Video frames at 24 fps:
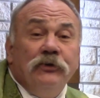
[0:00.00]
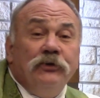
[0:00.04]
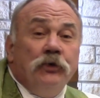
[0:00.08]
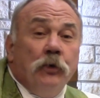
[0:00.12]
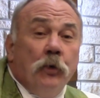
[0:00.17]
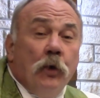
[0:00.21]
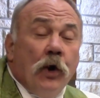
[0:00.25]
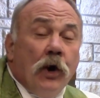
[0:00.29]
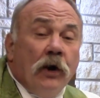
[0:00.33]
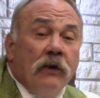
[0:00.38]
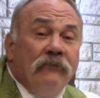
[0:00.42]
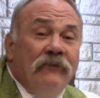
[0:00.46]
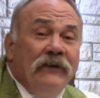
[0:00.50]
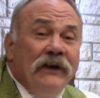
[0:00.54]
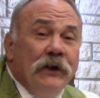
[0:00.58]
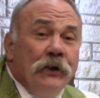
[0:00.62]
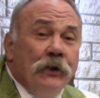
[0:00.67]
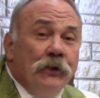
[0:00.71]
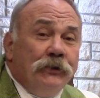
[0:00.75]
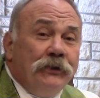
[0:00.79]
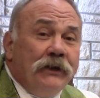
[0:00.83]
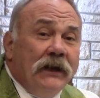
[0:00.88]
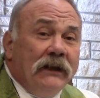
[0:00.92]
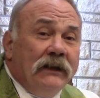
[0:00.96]
to our
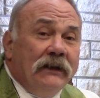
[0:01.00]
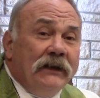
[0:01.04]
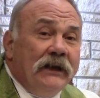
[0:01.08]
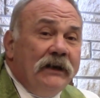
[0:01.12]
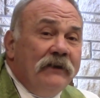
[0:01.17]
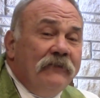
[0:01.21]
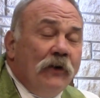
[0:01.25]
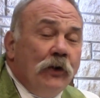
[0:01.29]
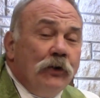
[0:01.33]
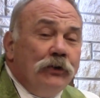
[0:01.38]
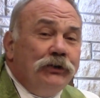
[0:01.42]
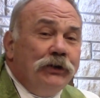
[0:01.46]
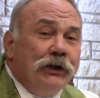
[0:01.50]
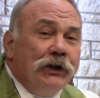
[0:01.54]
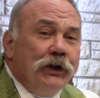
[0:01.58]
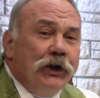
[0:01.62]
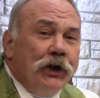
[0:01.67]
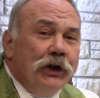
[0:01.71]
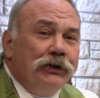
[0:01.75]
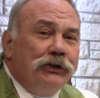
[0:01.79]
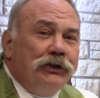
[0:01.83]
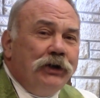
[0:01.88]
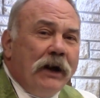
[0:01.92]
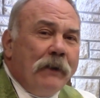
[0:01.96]
video daily devotion,
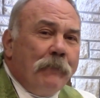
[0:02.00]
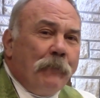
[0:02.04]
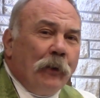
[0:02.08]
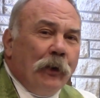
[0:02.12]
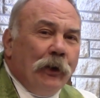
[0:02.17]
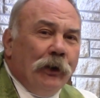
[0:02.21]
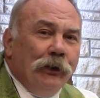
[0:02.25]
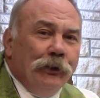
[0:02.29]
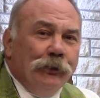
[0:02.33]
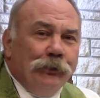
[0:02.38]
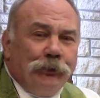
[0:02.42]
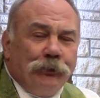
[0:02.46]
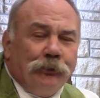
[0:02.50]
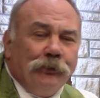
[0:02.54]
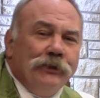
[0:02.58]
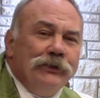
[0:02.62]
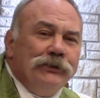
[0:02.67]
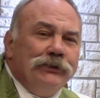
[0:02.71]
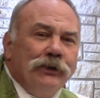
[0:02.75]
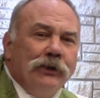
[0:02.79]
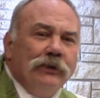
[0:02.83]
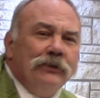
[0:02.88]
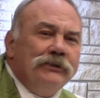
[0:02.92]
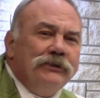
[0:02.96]
Good Shepherd Lutheran
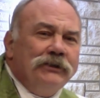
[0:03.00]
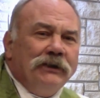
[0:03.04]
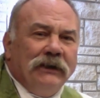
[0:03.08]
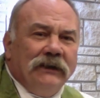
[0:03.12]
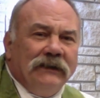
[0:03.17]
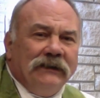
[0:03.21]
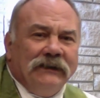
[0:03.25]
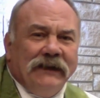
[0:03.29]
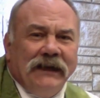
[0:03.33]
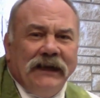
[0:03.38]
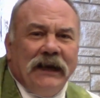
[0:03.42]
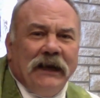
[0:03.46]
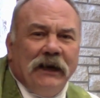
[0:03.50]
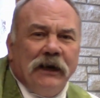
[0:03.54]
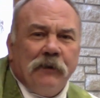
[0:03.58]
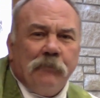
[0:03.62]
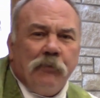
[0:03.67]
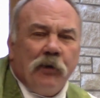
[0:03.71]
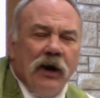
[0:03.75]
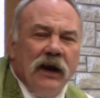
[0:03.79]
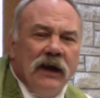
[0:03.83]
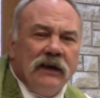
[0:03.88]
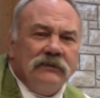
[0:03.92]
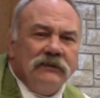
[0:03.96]
Church in Lincoln,
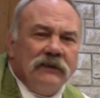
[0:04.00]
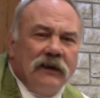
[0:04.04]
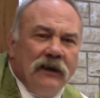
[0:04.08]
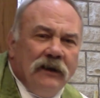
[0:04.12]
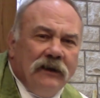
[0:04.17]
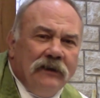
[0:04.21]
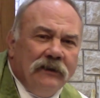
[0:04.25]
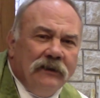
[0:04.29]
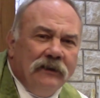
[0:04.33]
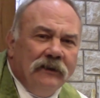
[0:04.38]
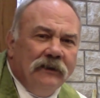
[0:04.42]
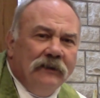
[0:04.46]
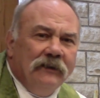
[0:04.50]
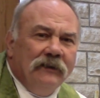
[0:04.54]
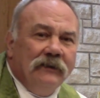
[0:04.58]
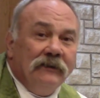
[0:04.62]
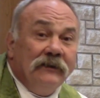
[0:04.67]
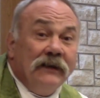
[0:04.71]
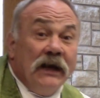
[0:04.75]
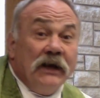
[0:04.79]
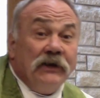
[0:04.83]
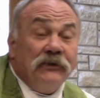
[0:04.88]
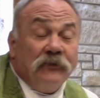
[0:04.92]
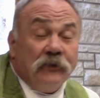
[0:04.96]
Nebraska.
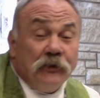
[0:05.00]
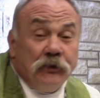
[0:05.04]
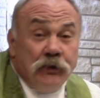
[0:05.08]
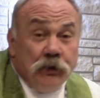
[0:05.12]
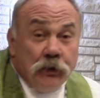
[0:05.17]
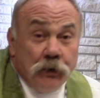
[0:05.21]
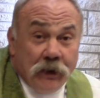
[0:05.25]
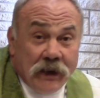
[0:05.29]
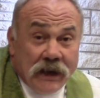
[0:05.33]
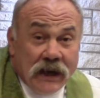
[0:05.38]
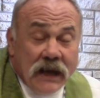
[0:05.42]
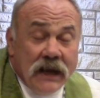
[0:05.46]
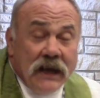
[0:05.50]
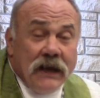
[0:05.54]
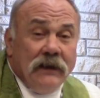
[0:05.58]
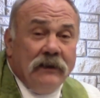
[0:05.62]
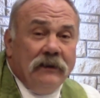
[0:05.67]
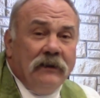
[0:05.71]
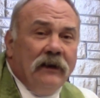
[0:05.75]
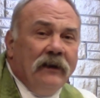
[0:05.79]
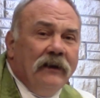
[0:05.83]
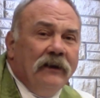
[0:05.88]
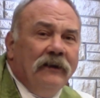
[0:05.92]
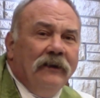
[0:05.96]
Thanks for tuning
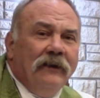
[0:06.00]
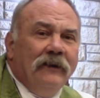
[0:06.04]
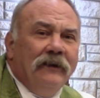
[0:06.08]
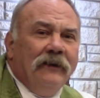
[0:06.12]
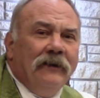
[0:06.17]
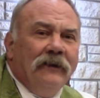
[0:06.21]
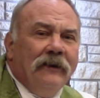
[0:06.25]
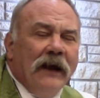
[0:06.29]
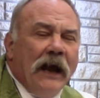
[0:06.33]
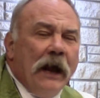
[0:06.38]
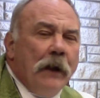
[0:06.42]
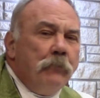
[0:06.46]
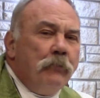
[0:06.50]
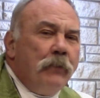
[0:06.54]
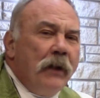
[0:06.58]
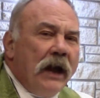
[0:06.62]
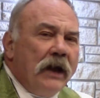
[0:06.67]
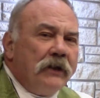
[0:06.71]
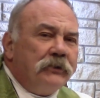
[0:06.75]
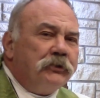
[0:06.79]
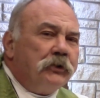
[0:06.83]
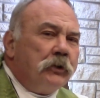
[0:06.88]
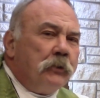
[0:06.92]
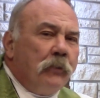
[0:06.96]
in. I'm
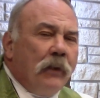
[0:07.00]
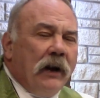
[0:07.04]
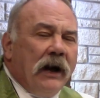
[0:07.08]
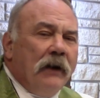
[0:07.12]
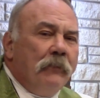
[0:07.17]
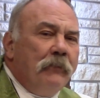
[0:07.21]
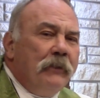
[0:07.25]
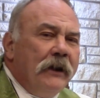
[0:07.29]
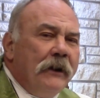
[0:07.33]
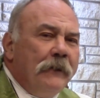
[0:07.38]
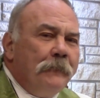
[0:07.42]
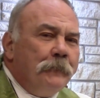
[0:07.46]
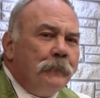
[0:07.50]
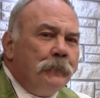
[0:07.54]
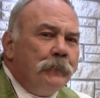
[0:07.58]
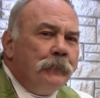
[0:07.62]
Pastor Poppe.